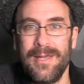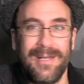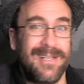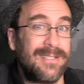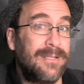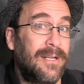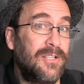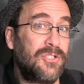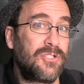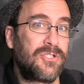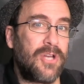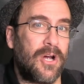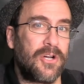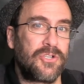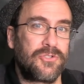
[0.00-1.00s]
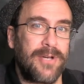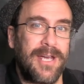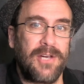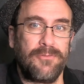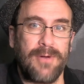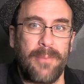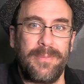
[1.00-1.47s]
It is not a Star
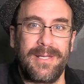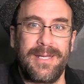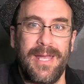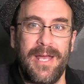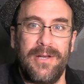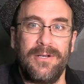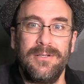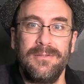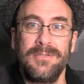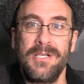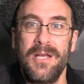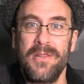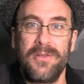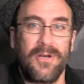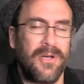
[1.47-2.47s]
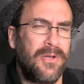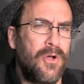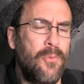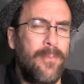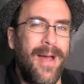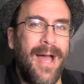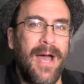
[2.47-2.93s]
Trek replicator. There are
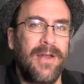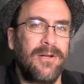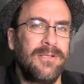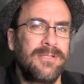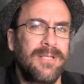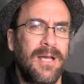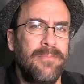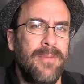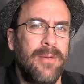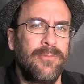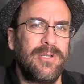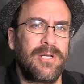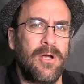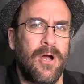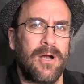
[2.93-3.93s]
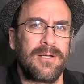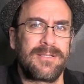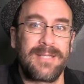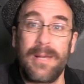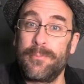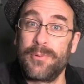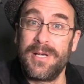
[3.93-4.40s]
no patterns on memory
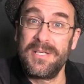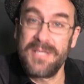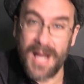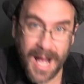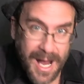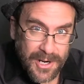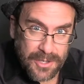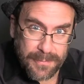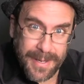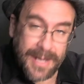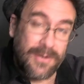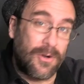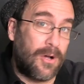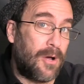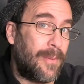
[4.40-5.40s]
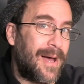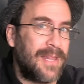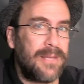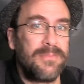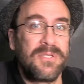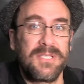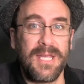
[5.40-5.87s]
cards that print Iron Man all by
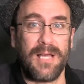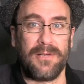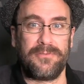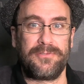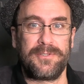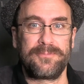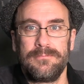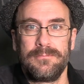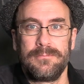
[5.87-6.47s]
themselves.